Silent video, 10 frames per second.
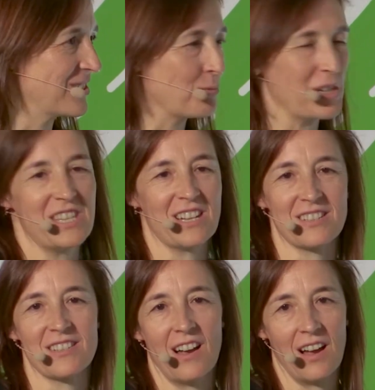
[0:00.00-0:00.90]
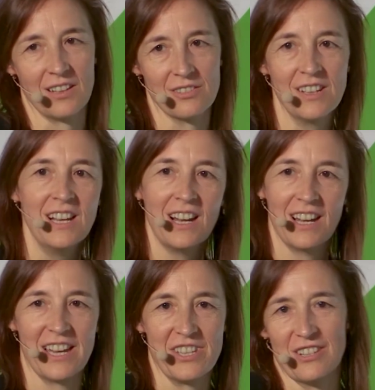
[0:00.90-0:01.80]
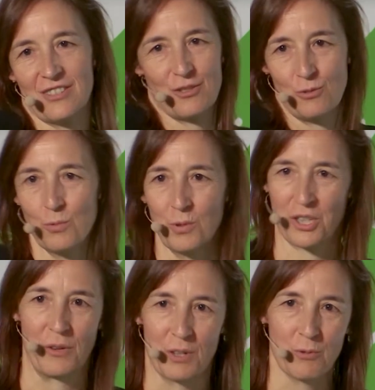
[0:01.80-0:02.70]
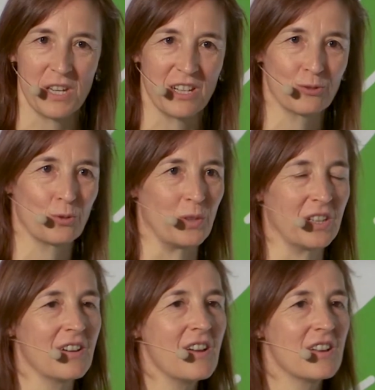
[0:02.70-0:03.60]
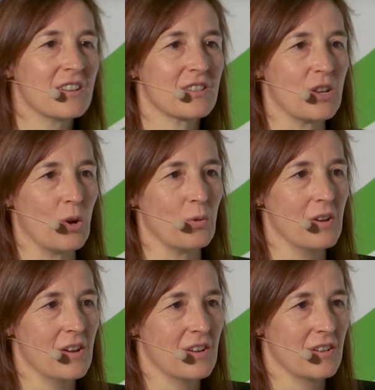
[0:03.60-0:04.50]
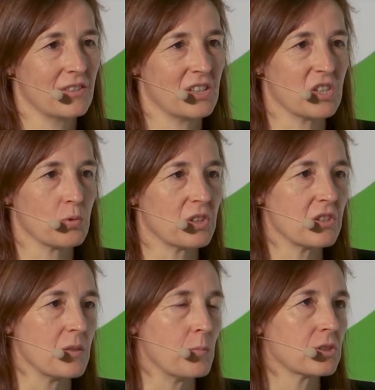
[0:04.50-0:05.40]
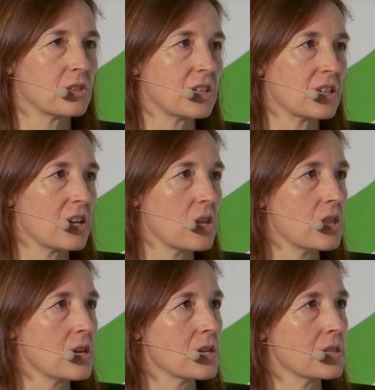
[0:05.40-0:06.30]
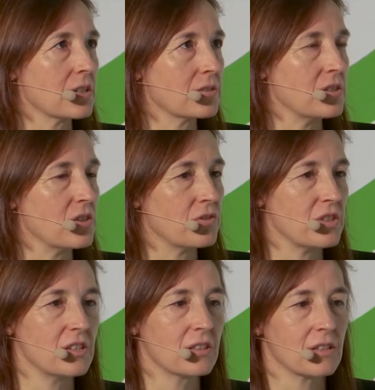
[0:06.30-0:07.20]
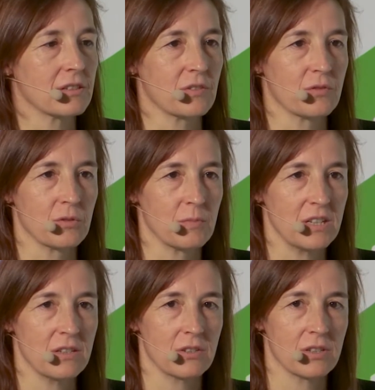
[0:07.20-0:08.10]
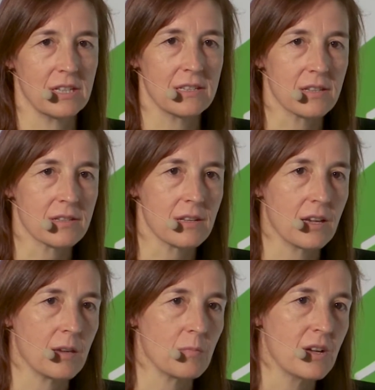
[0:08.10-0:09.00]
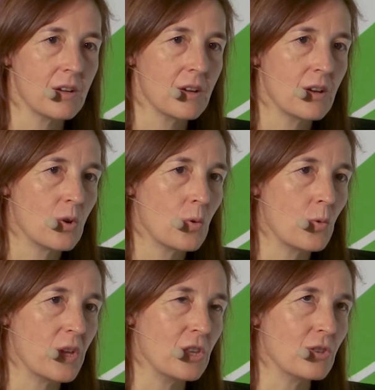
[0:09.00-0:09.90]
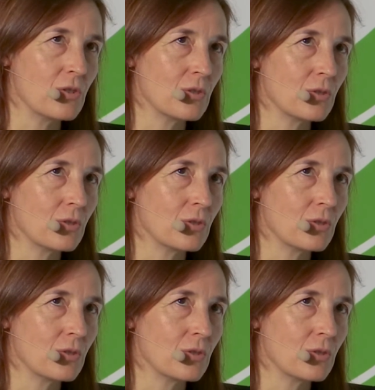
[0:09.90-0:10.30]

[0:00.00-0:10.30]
and we just add layers to whatever we are doing. So this is what is important. And I think that in the digital transformation is the same. We